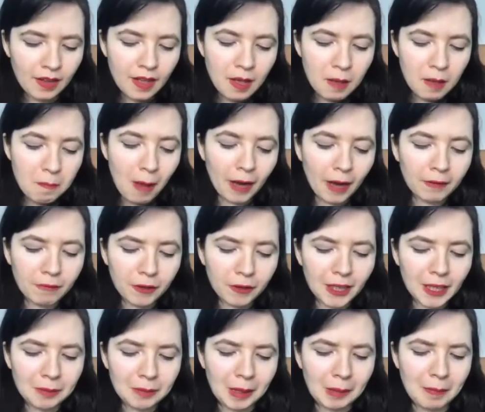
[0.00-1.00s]
Mindful
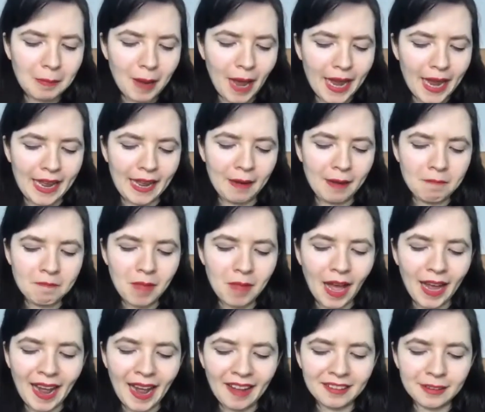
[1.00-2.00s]
he'd be paying, I
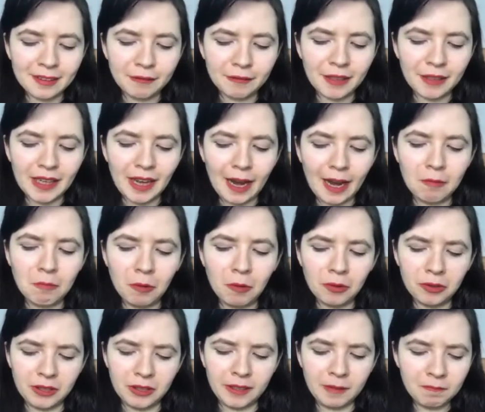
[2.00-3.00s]
asked if he'd like
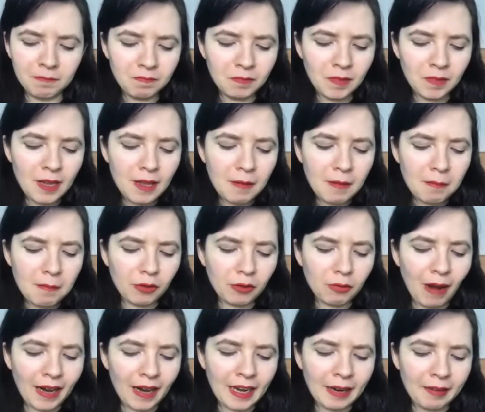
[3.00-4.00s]
water, but
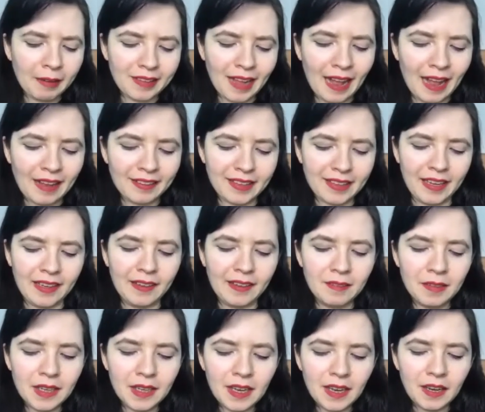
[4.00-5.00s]
while I was asking,
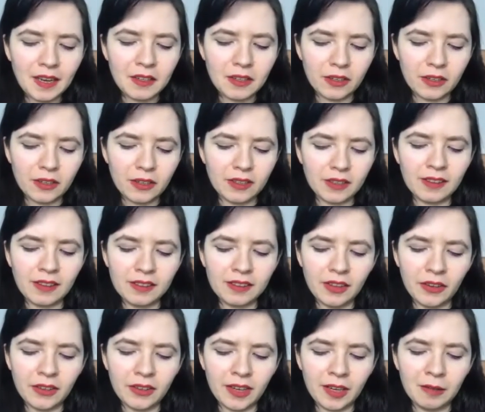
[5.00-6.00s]
he took the
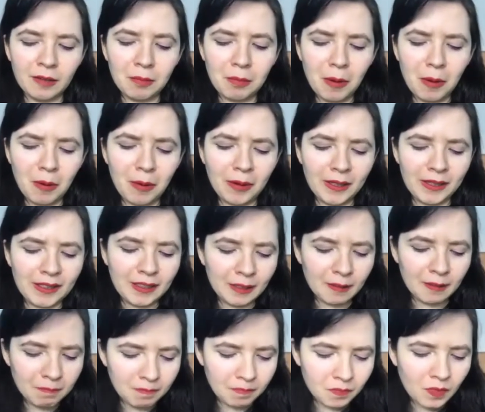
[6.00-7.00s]
jug and poured.
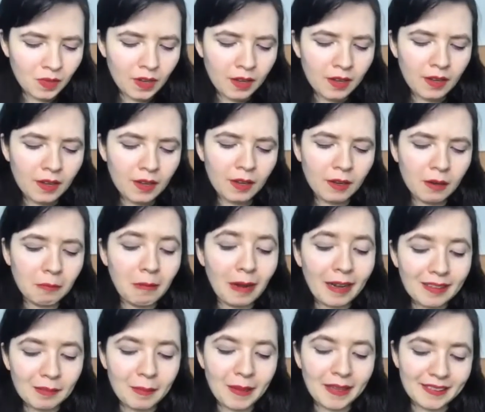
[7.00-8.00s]

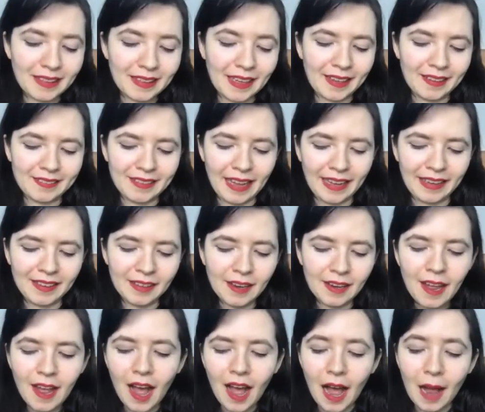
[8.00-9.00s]
Work's busy, he said.
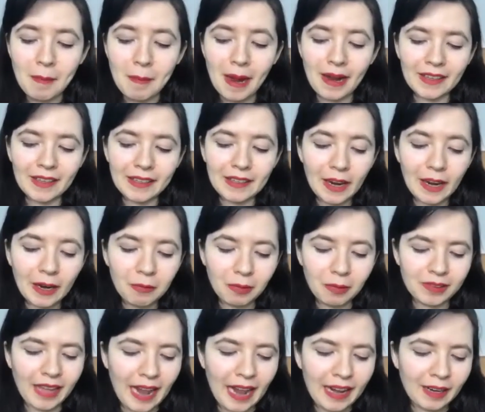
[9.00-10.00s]
I barely know what
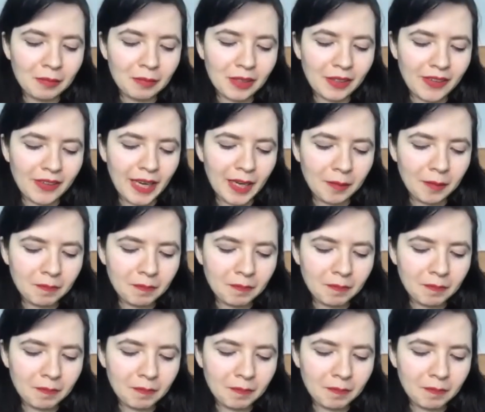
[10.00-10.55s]
the hell I'm doing.